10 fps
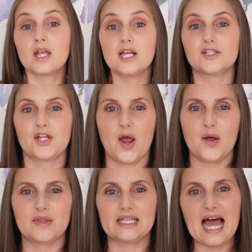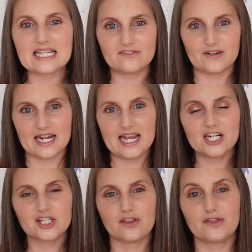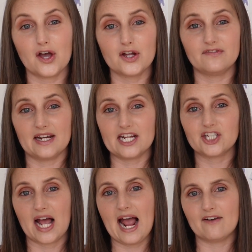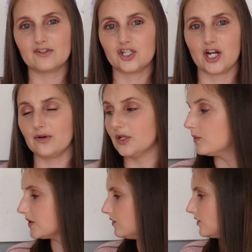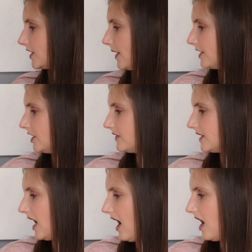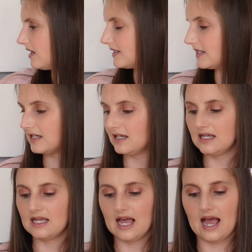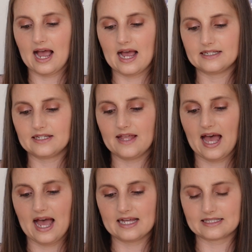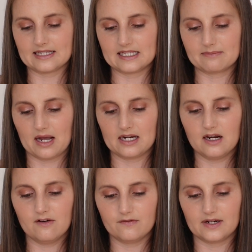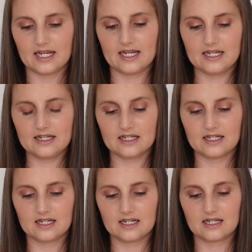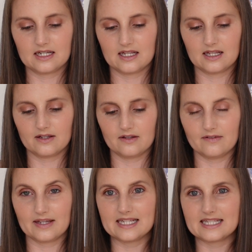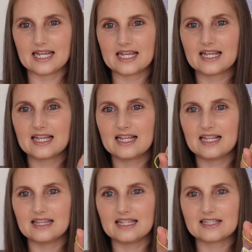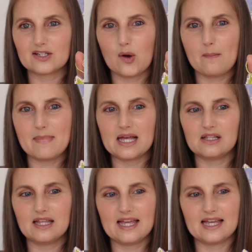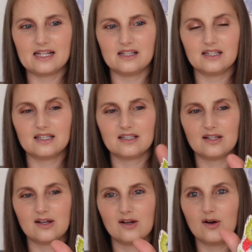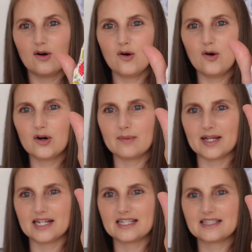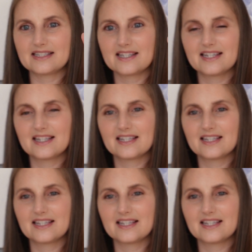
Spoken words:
So the last finish, the third finish that I have to show you, was also a new start, and that is my lovely, get it, little Mill Hill ornament.